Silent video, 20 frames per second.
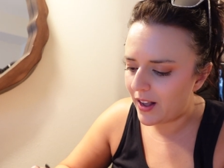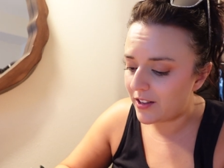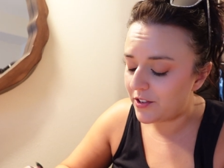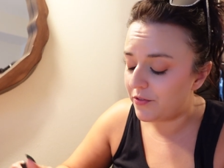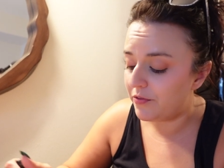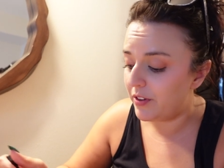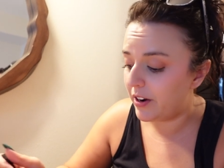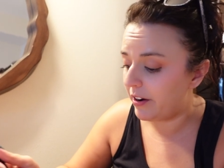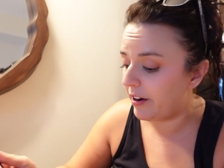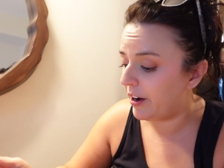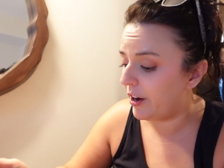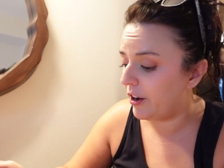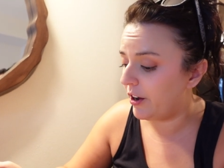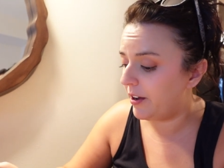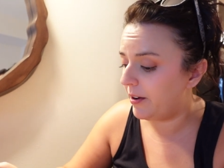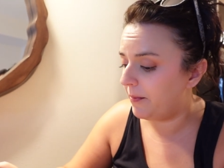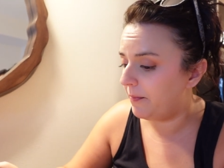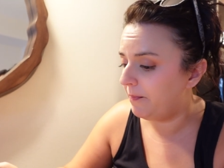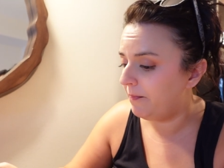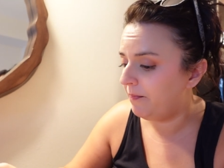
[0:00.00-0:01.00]
That's like, very that's,
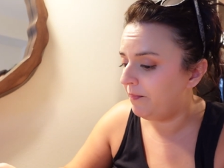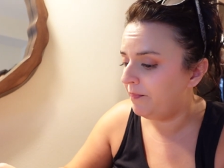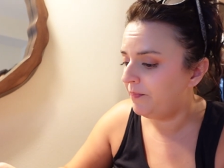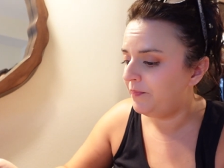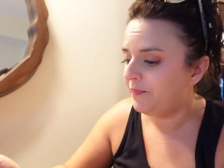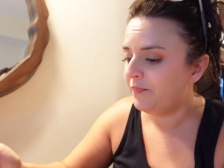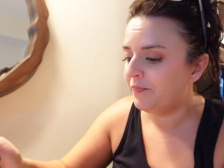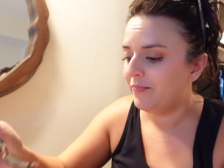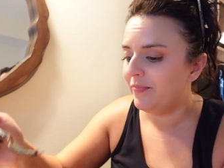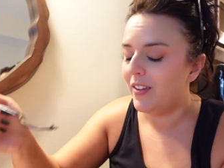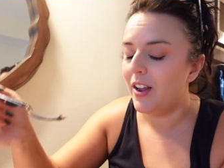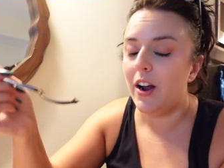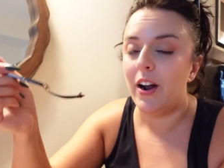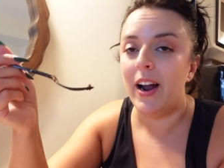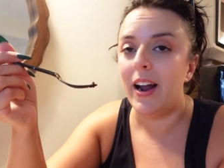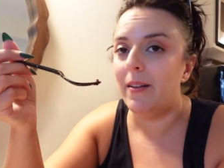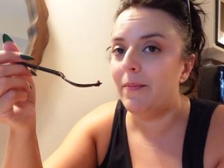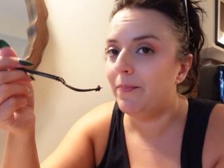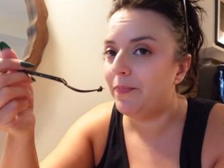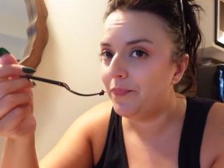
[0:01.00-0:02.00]
good. Yeah. All
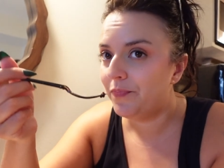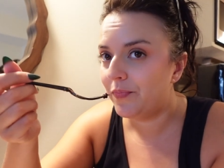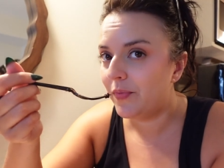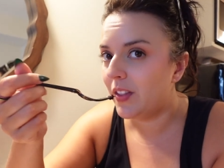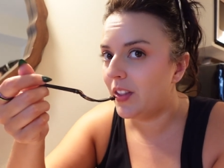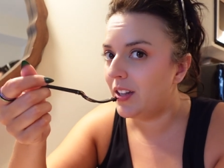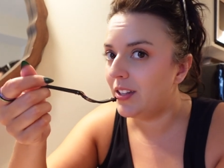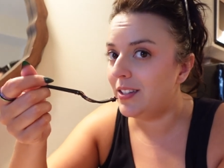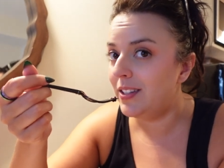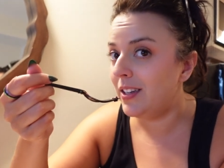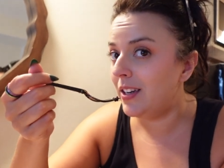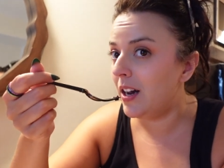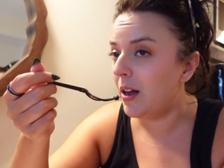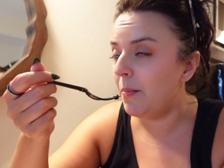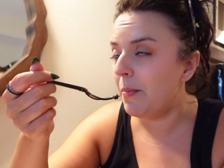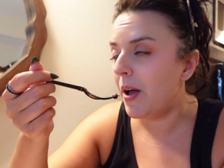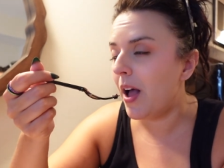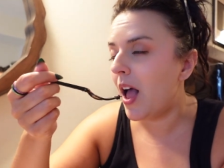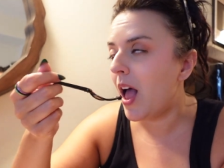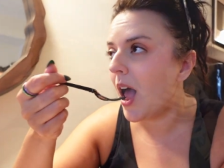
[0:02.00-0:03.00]
right, let's eat
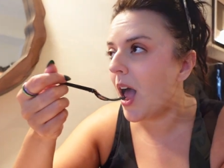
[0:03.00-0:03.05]
up.